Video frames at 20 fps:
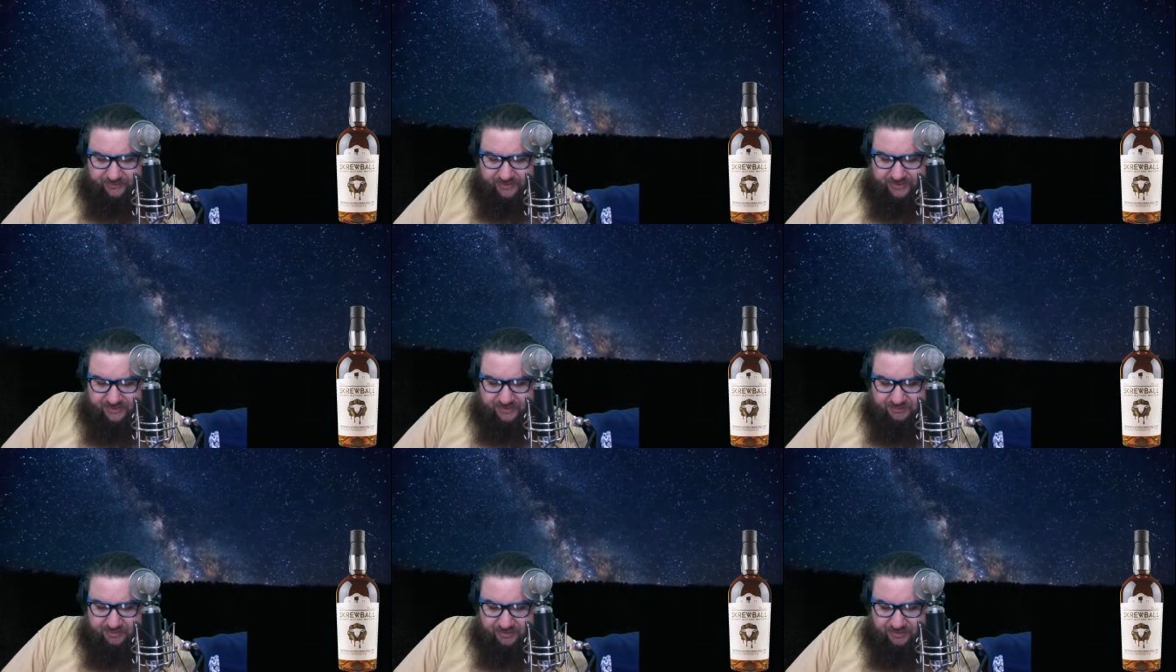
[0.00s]

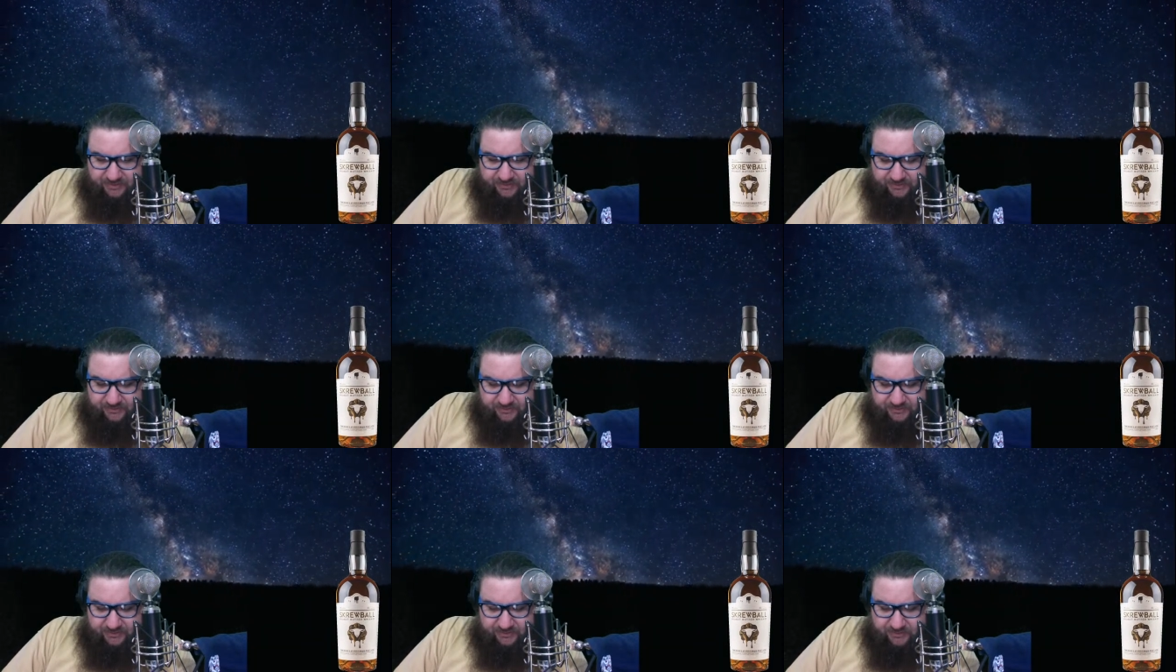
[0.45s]

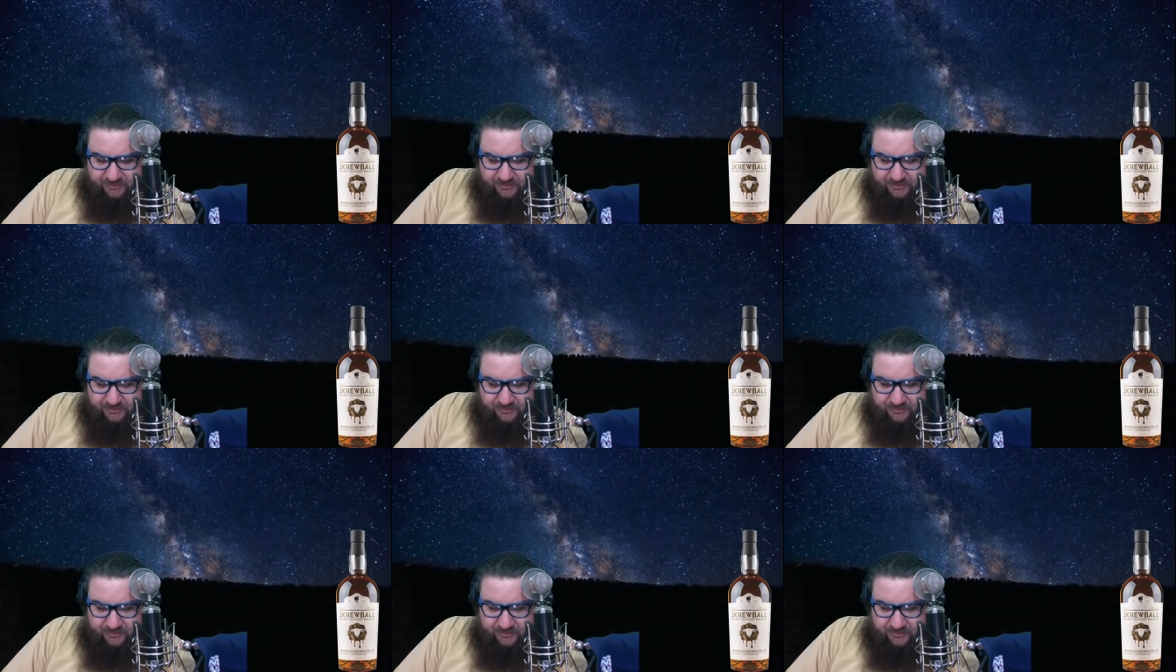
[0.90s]
post
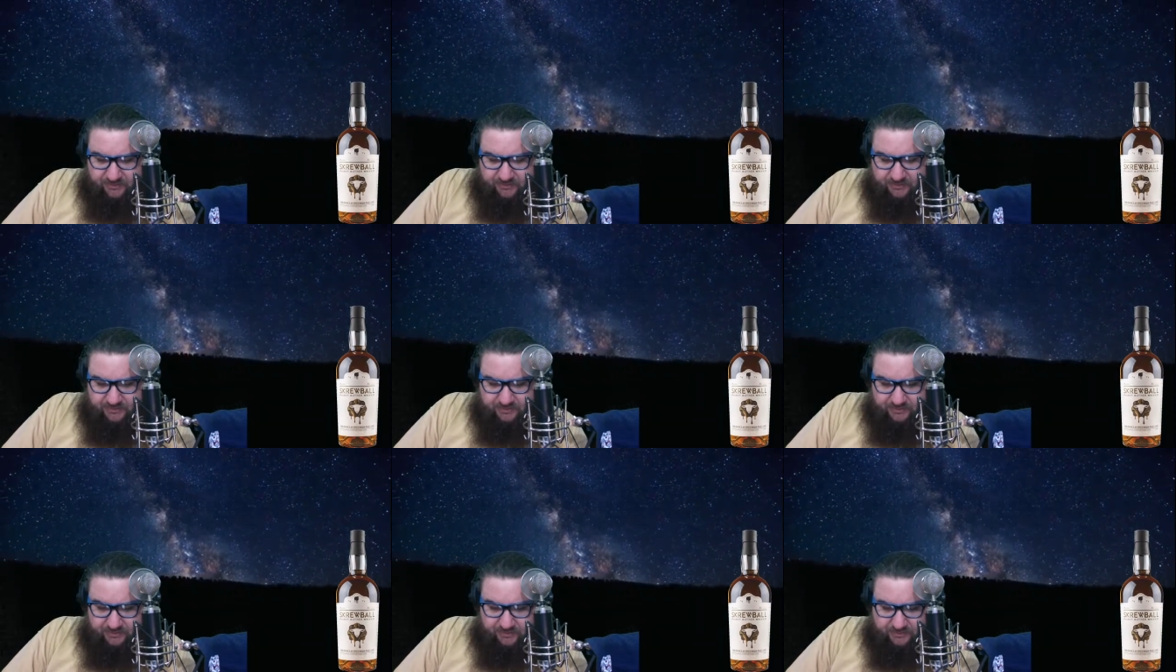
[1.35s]

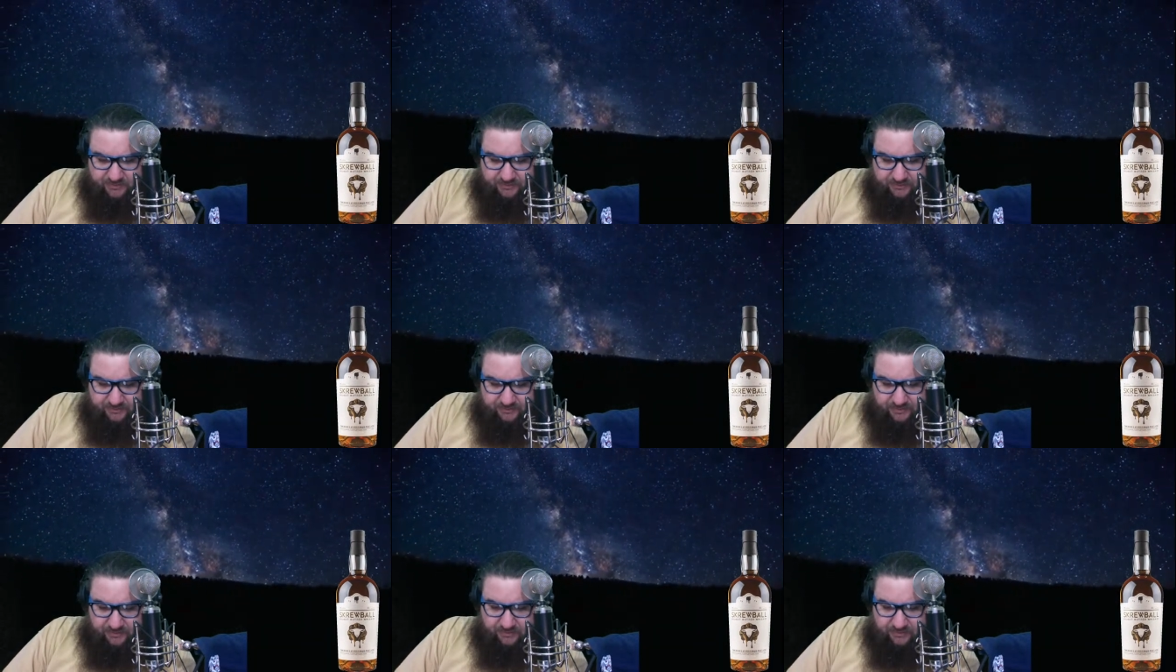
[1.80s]

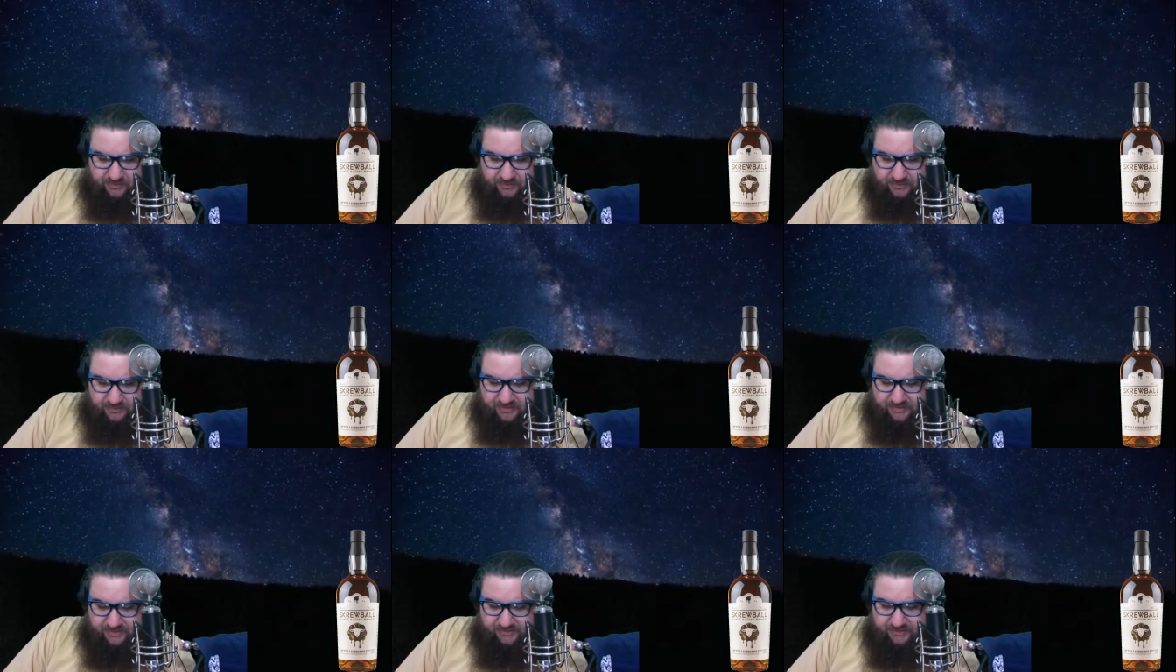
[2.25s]

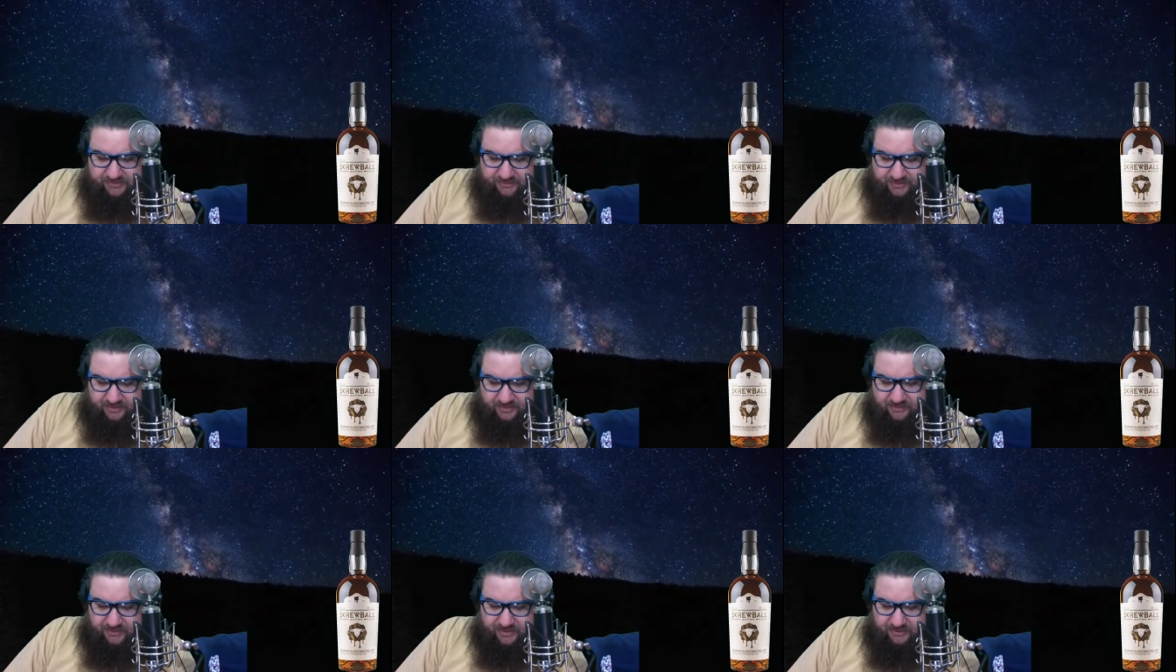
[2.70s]
on
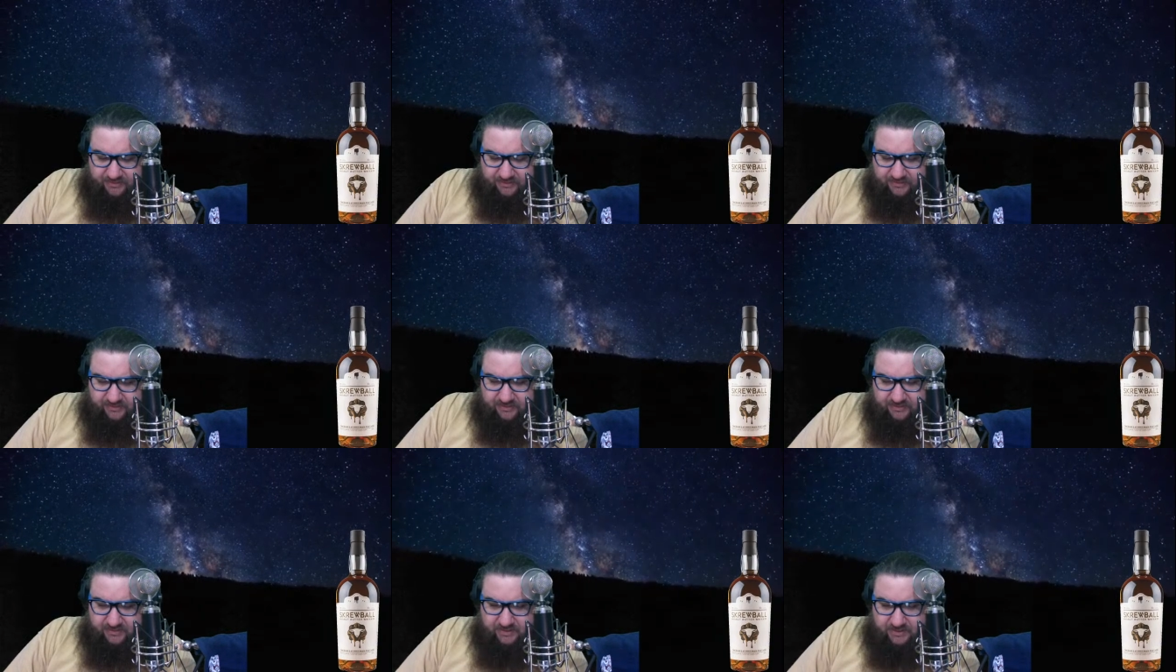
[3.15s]
Instagram. Hang on.